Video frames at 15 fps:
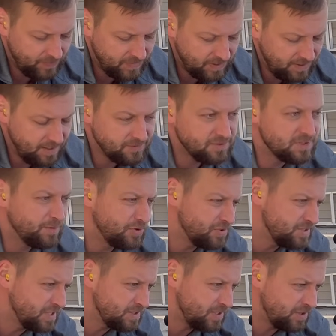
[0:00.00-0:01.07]
This is about
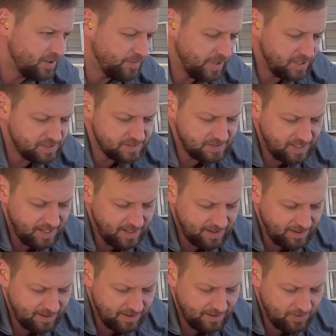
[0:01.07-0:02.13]
$600 in
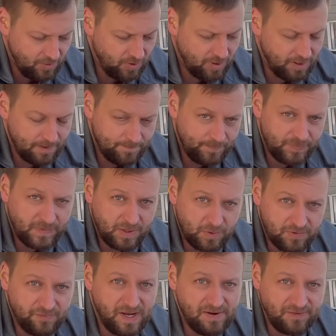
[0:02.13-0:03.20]
Canada, or it was
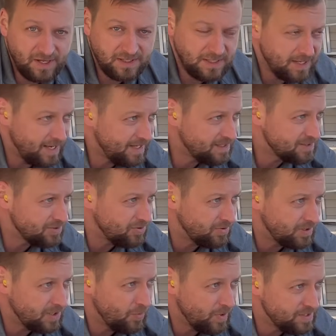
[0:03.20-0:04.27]
$5.99, so
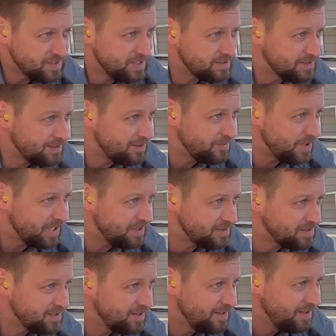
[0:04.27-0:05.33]
it was $600.
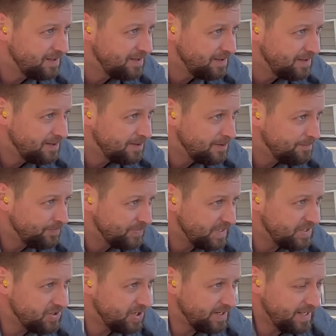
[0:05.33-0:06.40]
And then
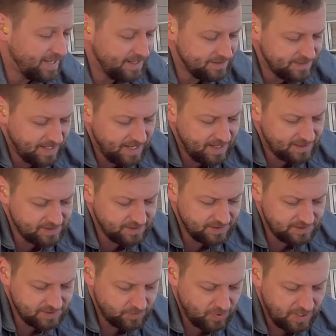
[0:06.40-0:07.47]
you had to add
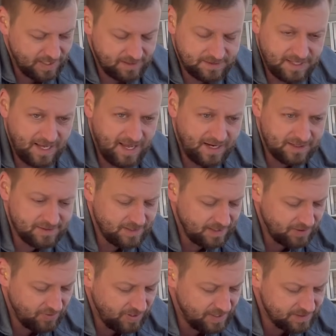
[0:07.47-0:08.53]
taxes, and we're getting taxed like
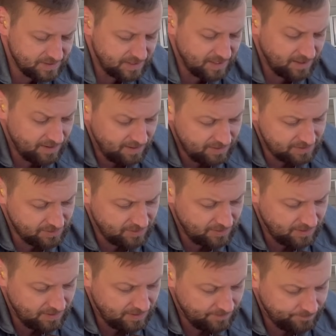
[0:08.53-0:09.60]
crazy here, so
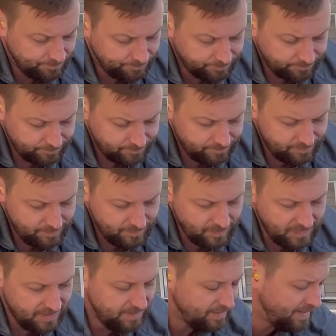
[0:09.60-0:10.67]

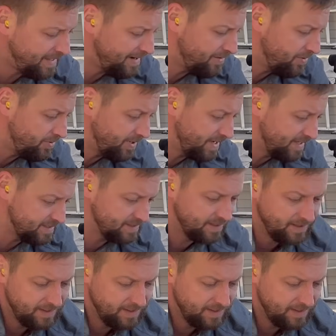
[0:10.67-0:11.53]
I don't know, guys.